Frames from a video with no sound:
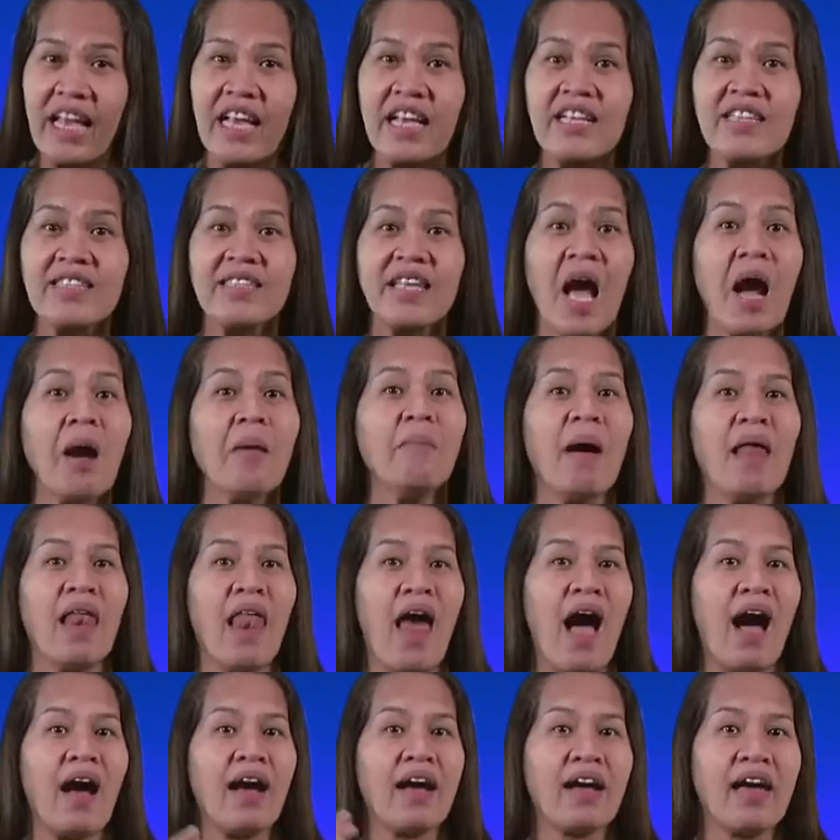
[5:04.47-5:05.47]
isang
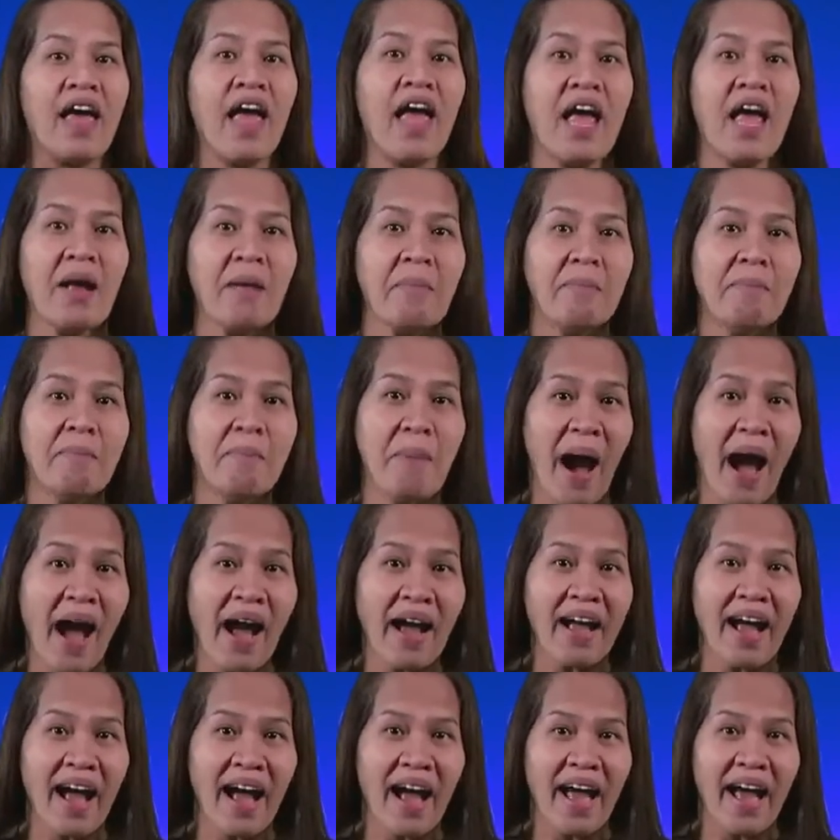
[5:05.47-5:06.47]
malaking
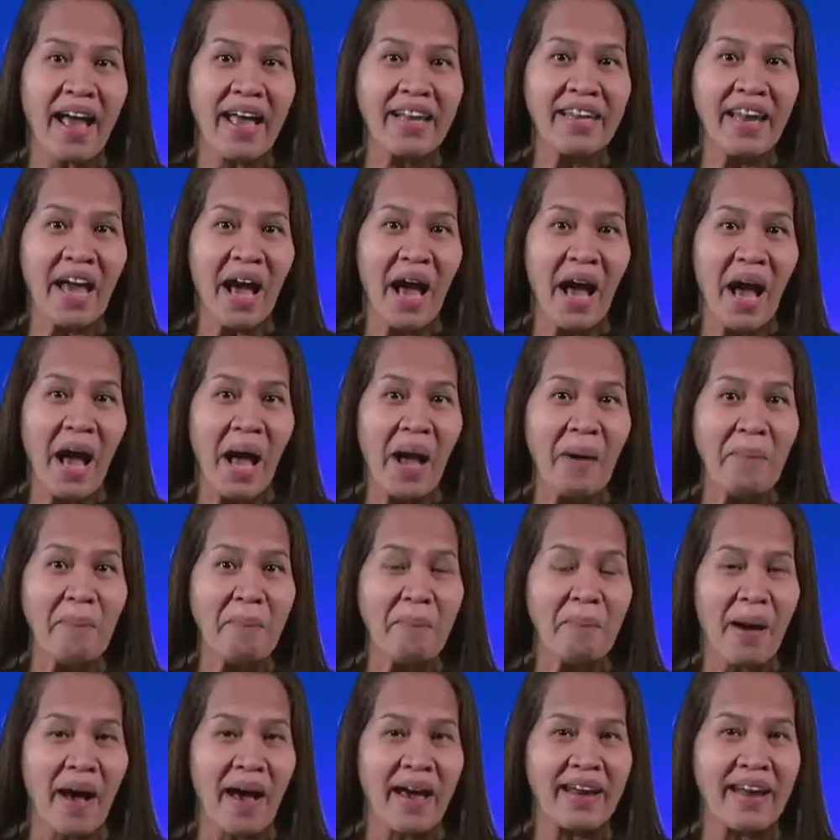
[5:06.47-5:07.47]
bagay na
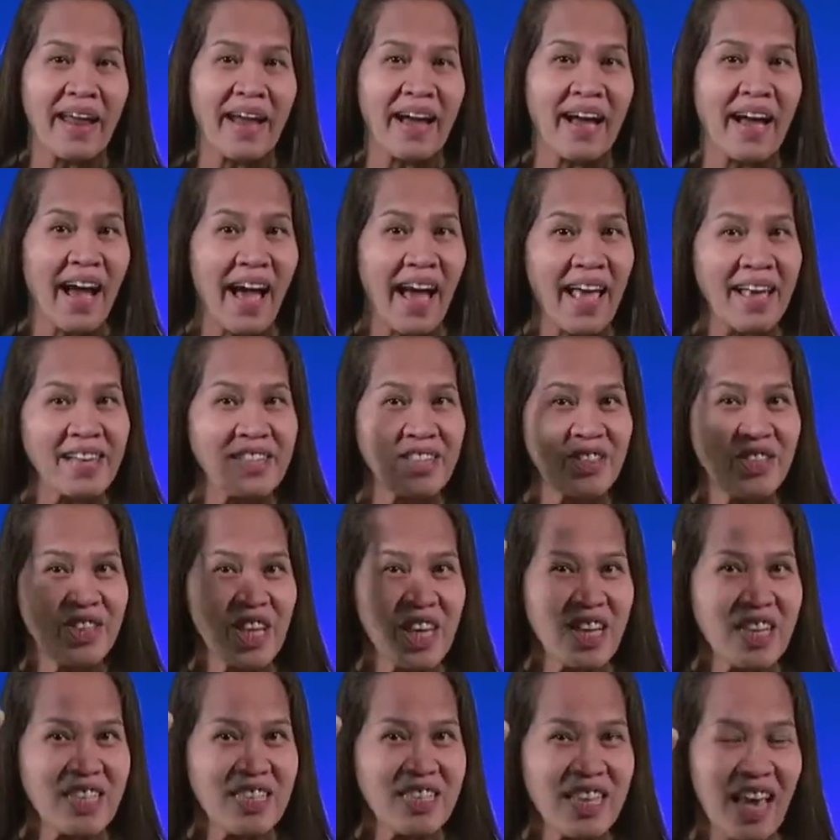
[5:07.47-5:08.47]
para kay
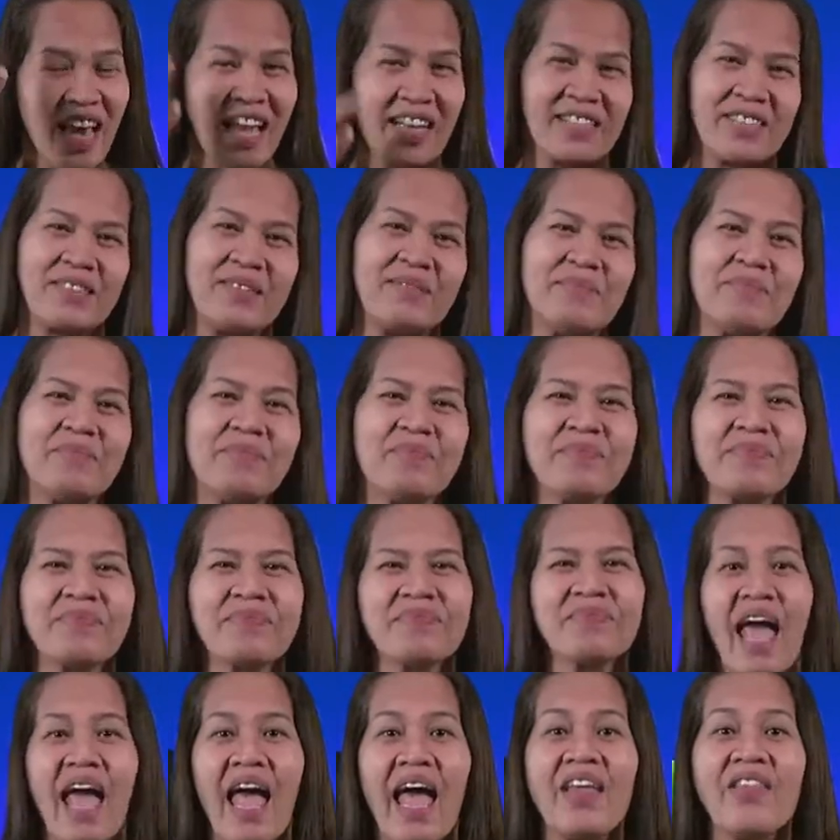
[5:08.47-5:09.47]
Jesus.
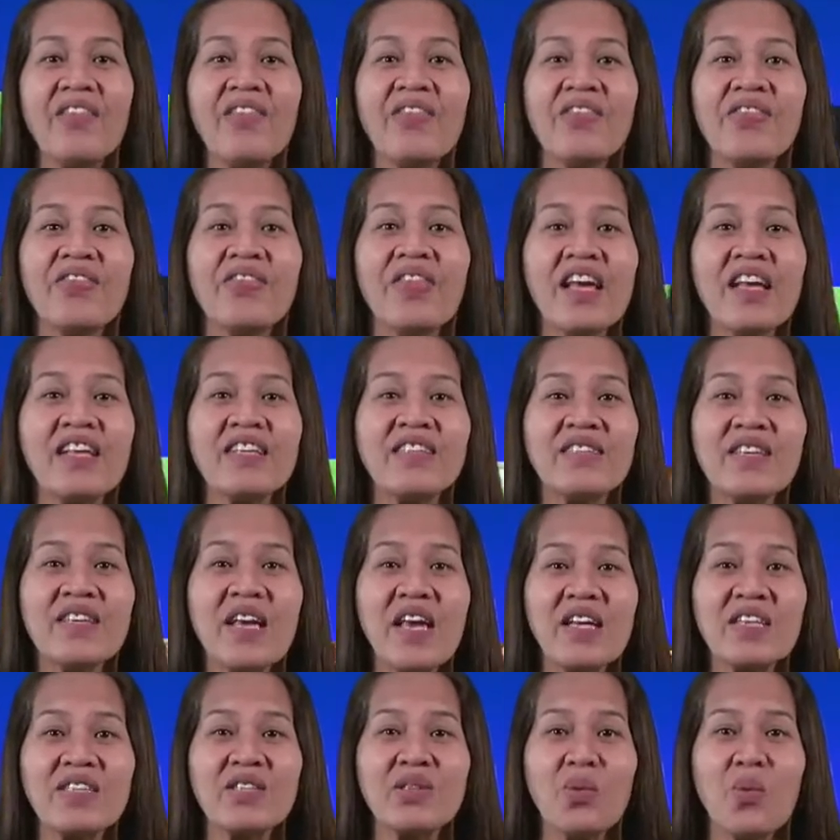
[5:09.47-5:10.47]
And this
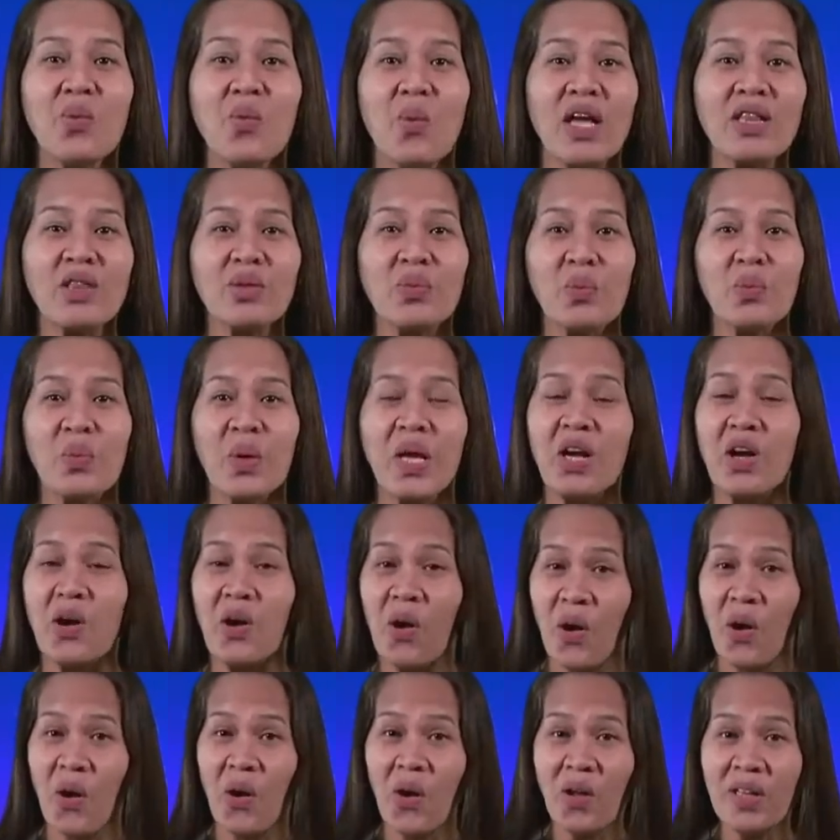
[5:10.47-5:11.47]
is what we
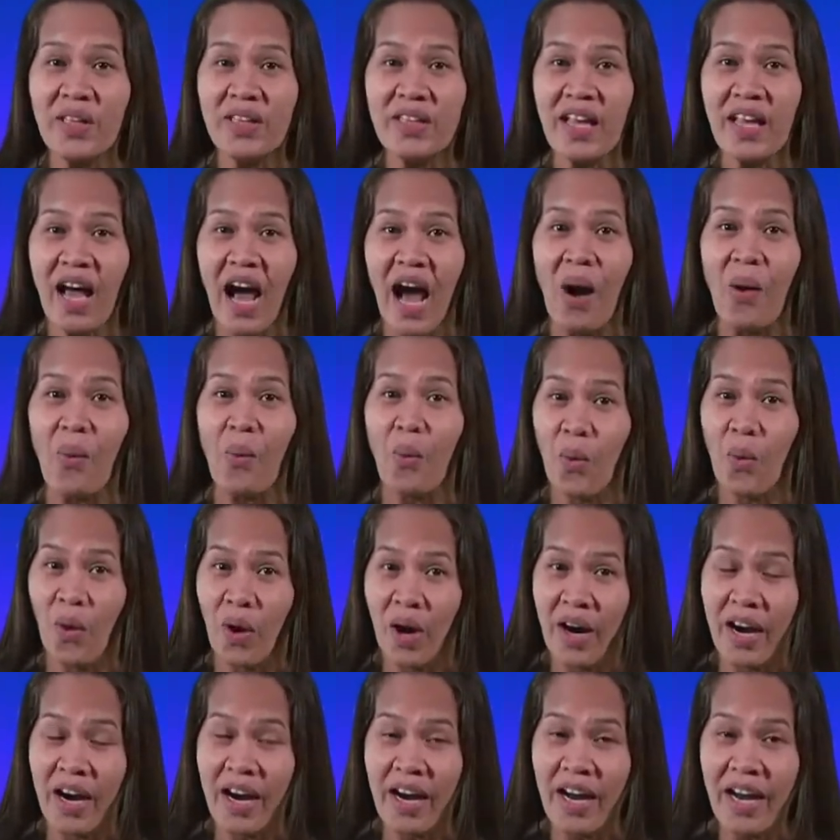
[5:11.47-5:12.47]
call
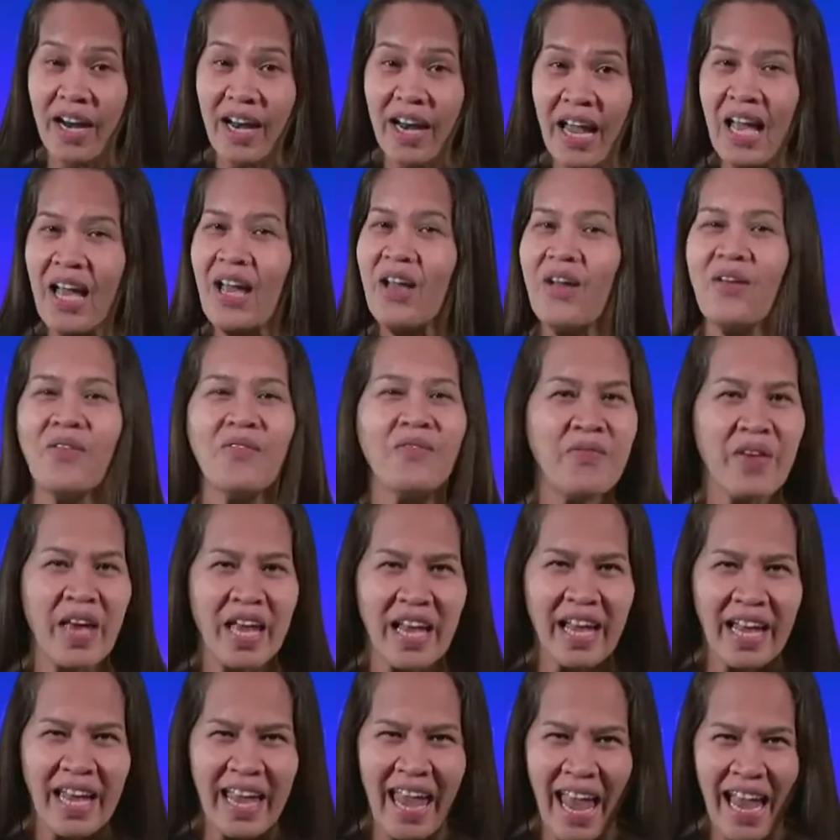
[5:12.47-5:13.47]
our
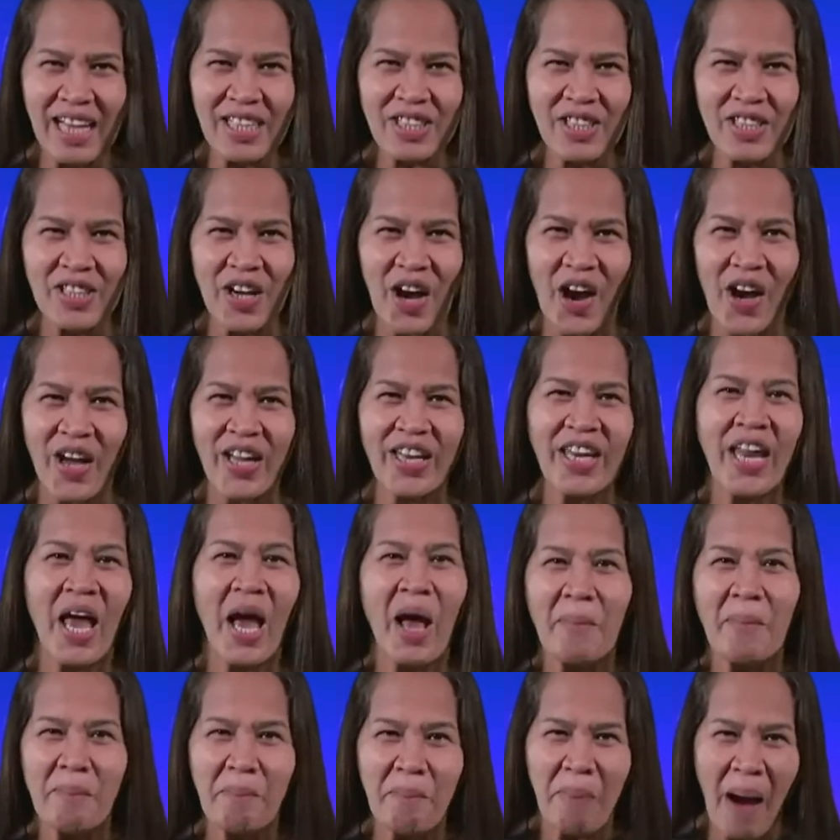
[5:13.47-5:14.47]
Vacation
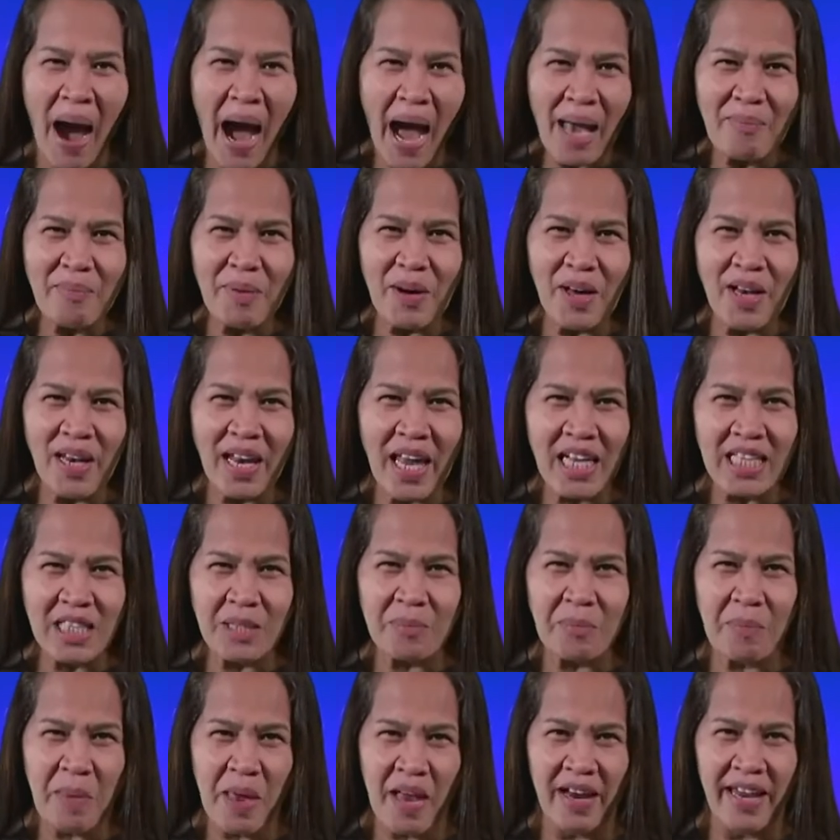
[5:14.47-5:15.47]
Bible
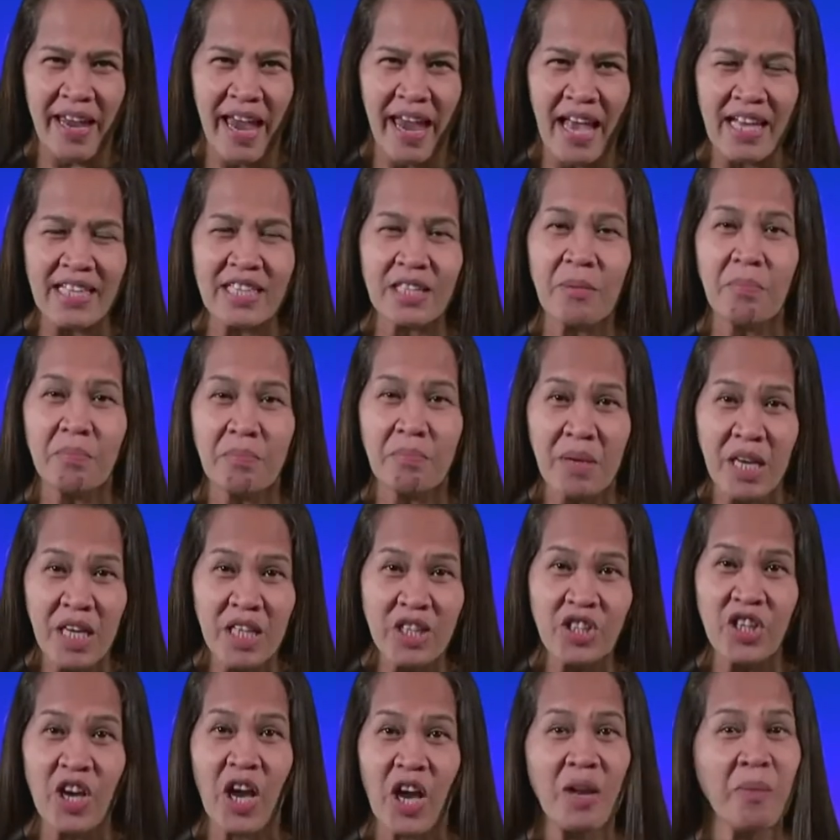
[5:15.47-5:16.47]
Experience
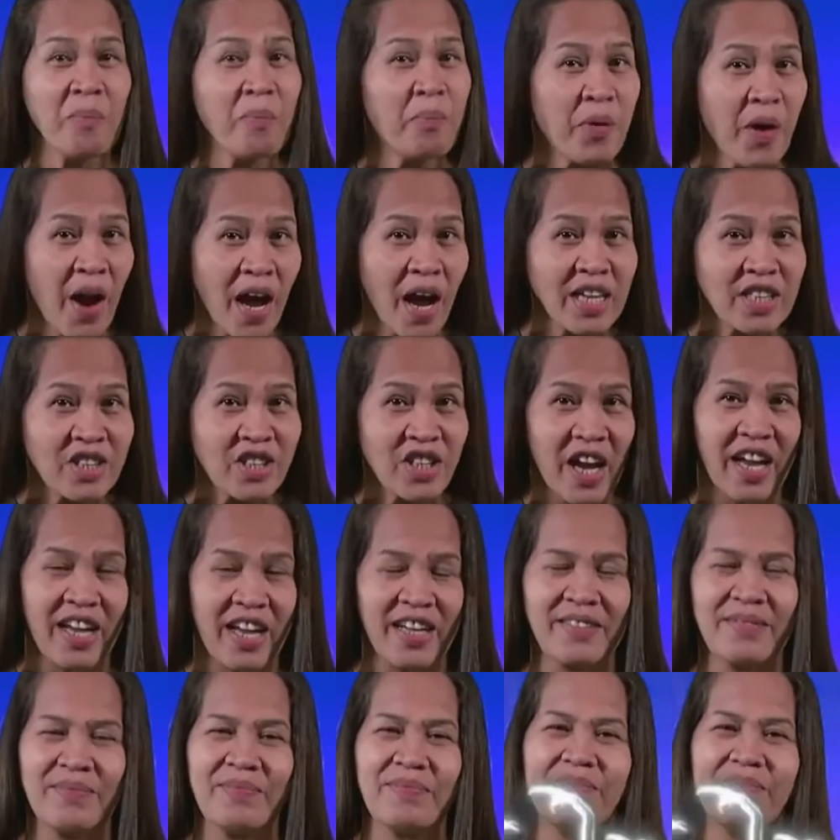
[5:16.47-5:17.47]
Mission Project.